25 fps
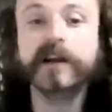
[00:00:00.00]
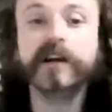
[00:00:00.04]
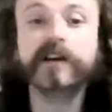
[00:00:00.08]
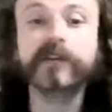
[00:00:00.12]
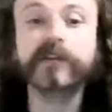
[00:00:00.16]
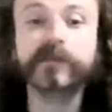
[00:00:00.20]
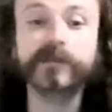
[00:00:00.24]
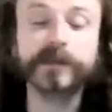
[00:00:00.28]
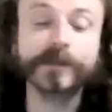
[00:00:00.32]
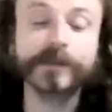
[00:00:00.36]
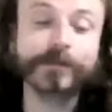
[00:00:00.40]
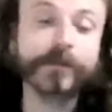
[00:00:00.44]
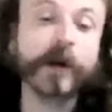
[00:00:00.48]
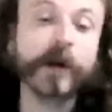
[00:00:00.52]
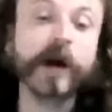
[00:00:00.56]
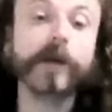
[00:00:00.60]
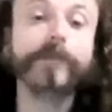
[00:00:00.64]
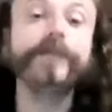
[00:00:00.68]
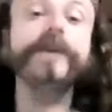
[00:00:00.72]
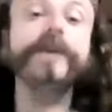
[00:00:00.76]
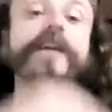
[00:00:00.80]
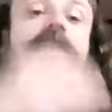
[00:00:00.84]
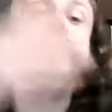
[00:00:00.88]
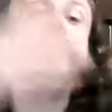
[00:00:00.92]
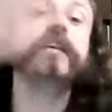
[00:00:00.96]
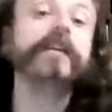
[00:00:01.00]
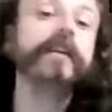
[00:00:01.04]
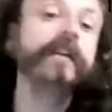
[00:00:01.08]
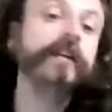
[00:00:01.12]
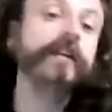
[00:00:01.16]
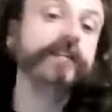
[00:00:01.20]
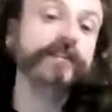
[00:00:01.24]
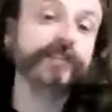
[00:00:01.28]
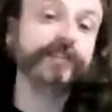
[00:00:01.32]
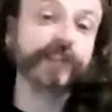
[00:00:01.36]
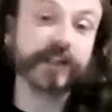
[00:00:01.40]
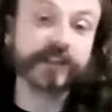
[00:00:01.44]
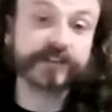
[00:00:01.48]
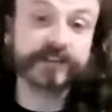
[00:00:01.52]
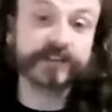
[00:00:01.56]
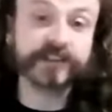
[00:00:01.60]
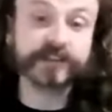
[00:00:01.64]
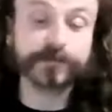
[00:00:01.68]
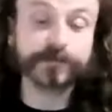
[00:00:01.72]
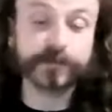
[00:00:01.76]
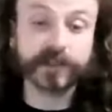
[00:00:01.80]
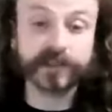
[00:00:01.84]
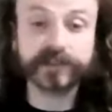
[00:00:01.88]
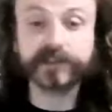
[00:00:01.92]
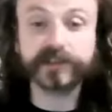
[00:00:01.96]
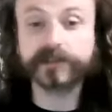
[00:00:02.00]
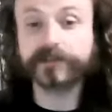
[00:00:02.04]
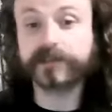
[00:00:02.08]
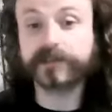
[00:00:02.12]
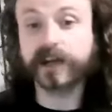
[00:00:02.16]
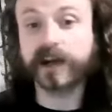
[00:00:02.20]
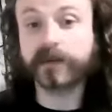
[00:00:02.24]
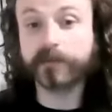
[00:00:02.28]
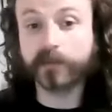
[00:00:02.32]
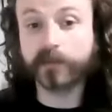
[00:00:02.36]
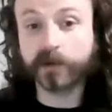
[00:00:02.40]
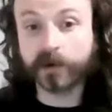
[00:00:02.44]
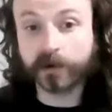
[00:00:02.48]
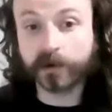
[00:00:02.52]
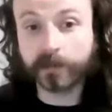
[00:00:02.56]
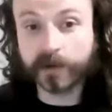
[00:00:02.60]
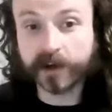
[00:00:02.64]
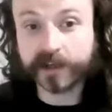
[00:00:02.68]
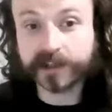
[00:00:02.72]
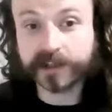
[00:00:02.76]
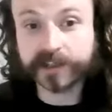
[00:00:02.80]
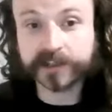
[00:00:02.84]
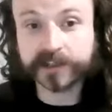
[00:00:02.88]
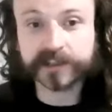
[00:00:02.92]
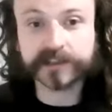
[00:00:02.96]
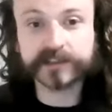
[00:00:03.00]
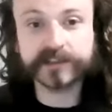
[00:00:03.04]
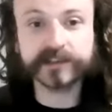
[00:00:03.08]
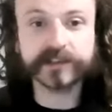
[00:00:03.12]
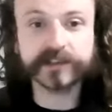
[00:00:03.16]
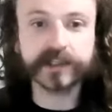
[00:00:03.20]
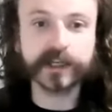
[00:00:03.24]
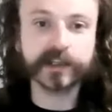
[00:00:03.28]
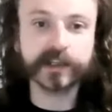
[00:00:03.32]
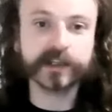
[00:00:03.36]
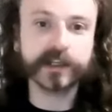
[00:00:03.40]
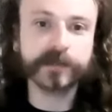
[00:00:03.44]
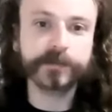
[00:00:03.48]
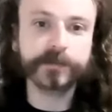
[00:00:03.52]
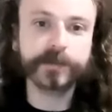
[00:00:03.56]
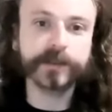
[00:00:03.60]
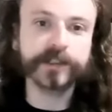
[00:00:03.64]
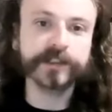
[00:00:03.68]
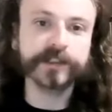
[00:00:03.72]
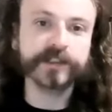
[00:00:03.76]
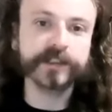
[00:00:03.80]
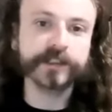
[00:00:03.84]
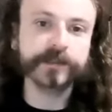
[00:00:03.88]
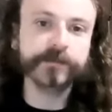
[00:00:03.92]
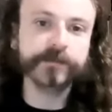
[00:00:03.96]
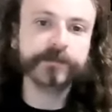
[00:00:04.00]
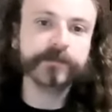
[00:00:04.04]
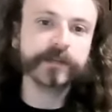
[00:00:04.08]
going to be pumping just as much, if not more money into the LAPD.